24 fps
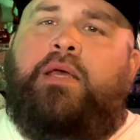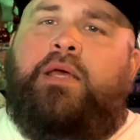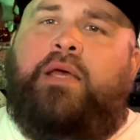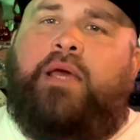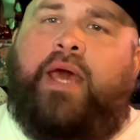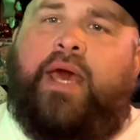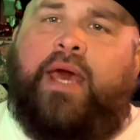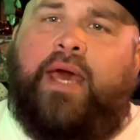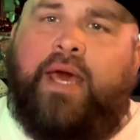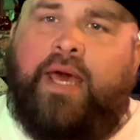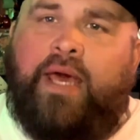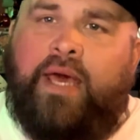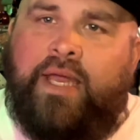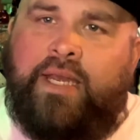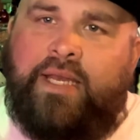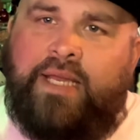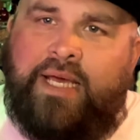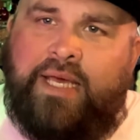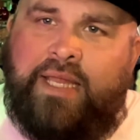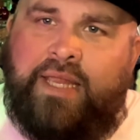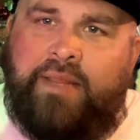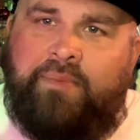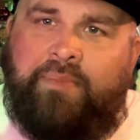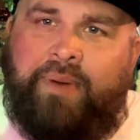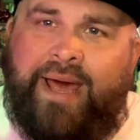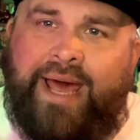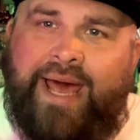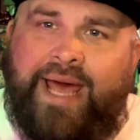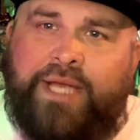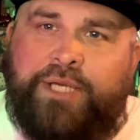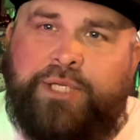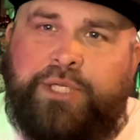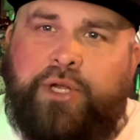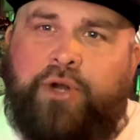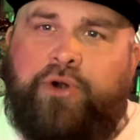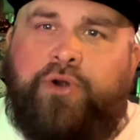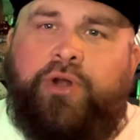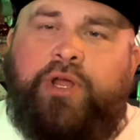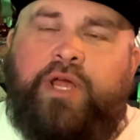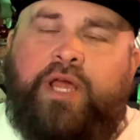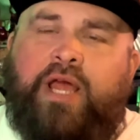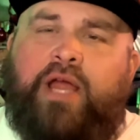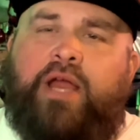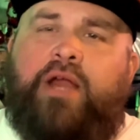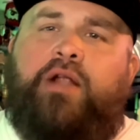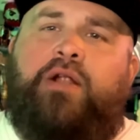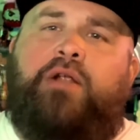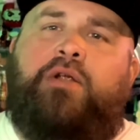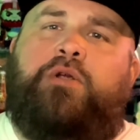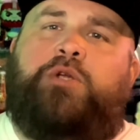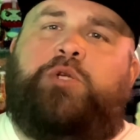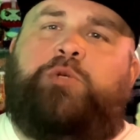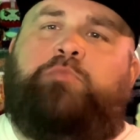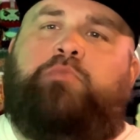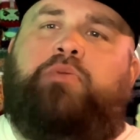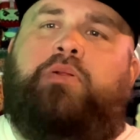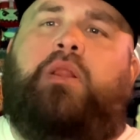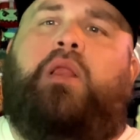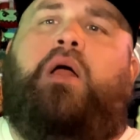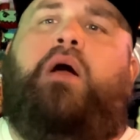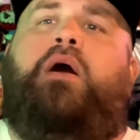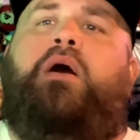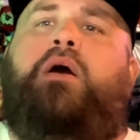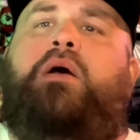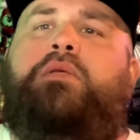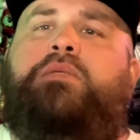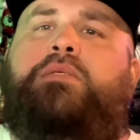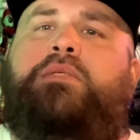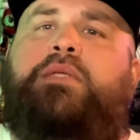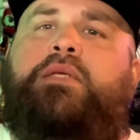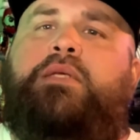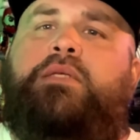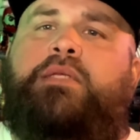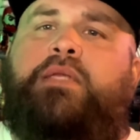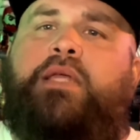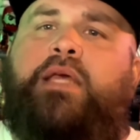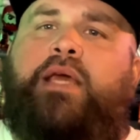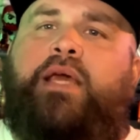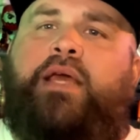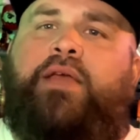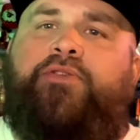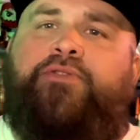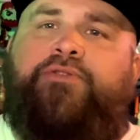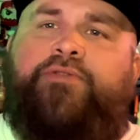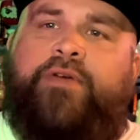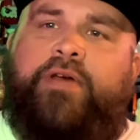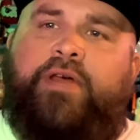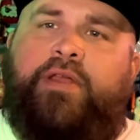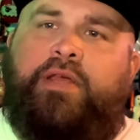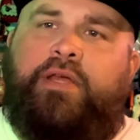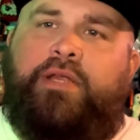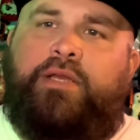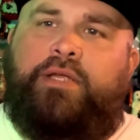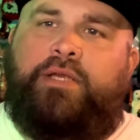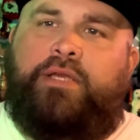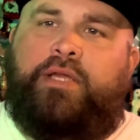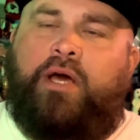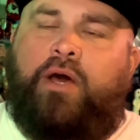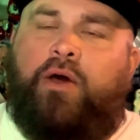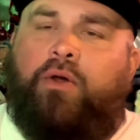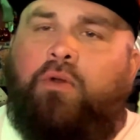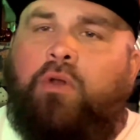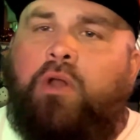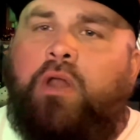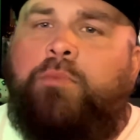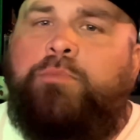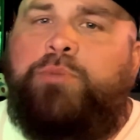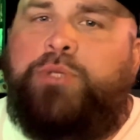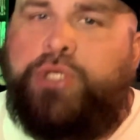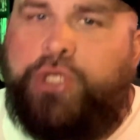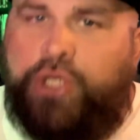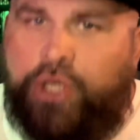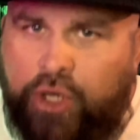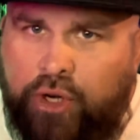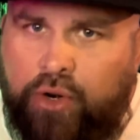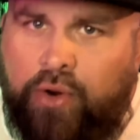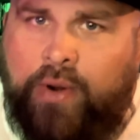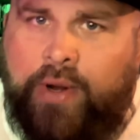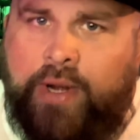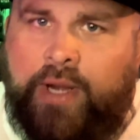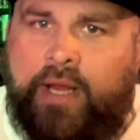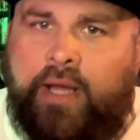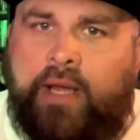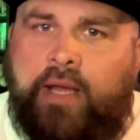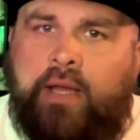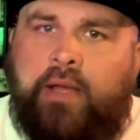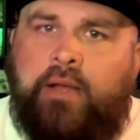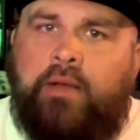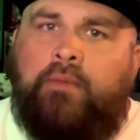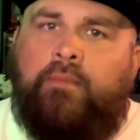And in the past 30 years plus, this thing has fell into total obscurity,